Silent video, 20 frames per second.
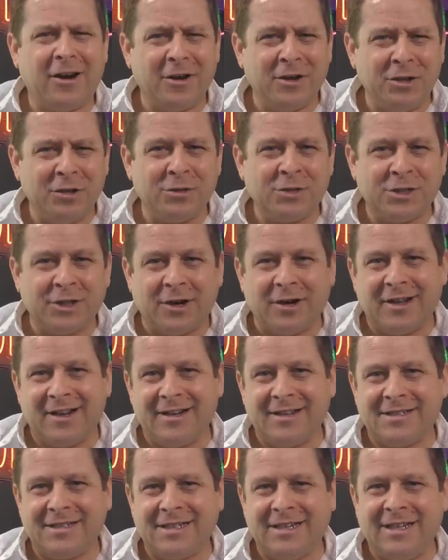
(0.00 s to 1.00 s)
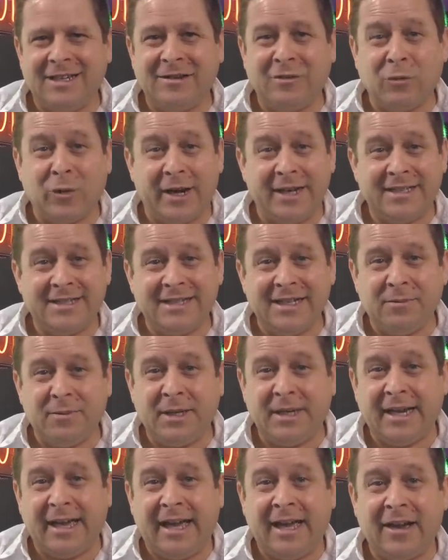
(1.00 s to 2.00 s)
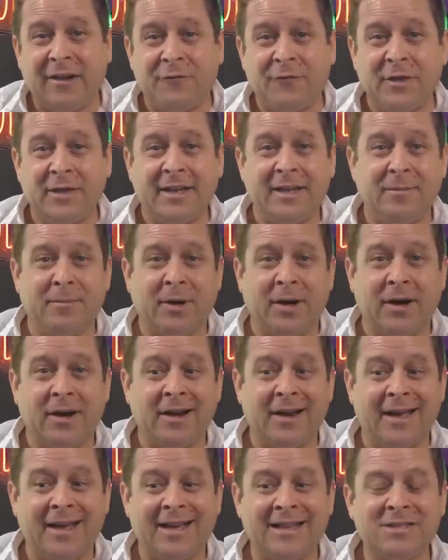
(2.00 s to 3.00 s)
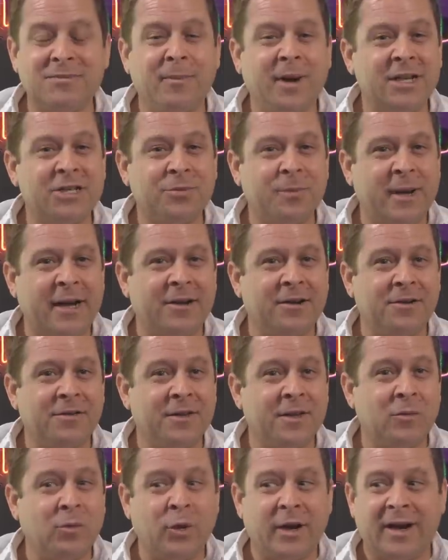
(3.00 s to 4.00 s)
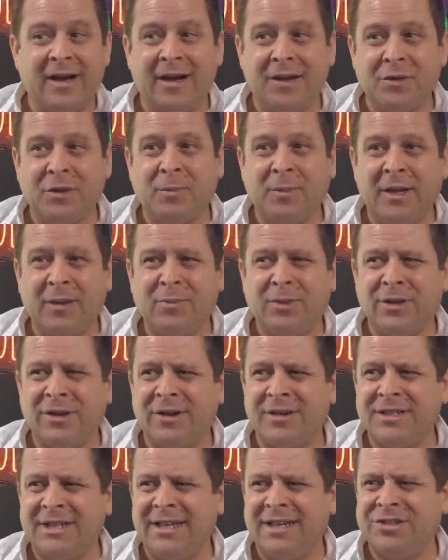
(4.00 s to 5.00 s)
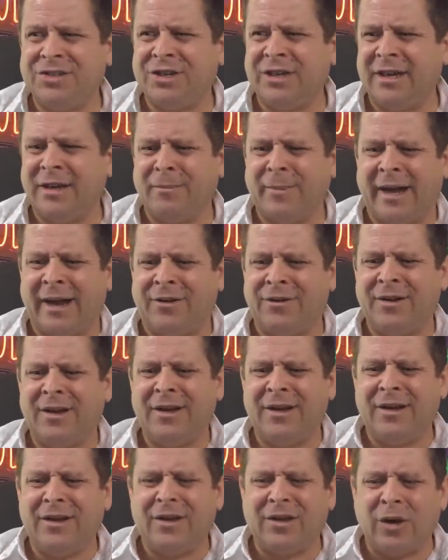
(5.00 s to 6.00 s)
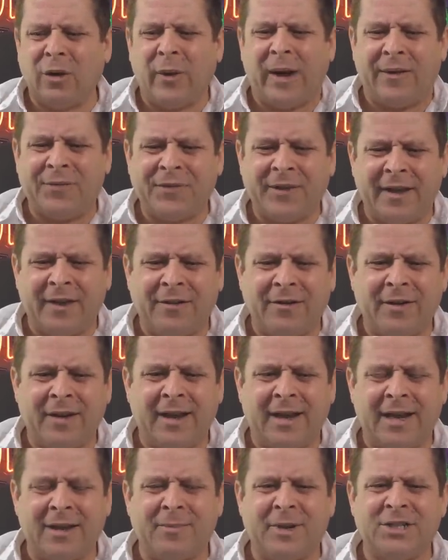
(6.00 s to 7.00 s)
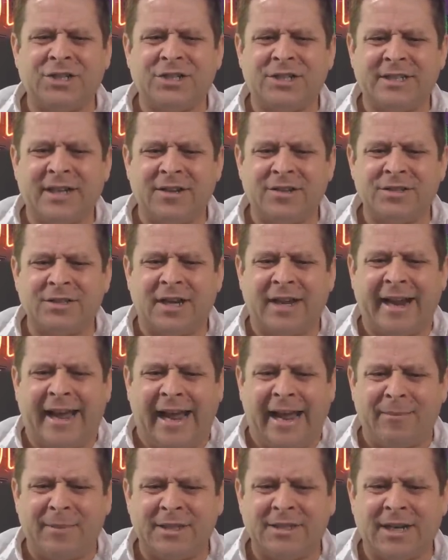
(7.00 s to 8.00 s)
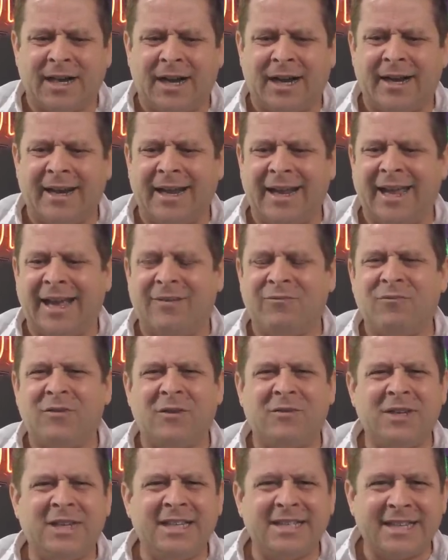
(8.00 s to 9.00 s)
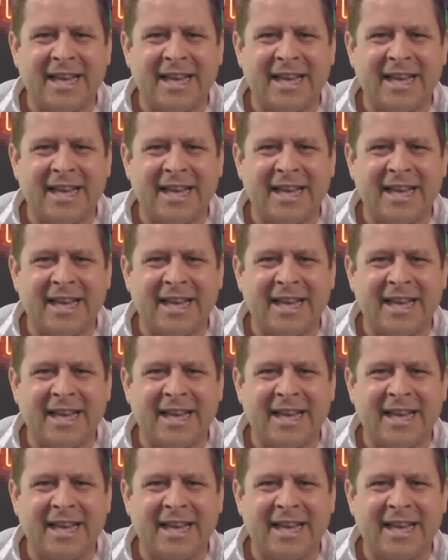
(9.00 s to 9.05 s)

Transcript: Are you starting to see why CPA affiliate marketing is much better than what other people are teaching about? Go out there and get a bunch of sales on Amazon and get 50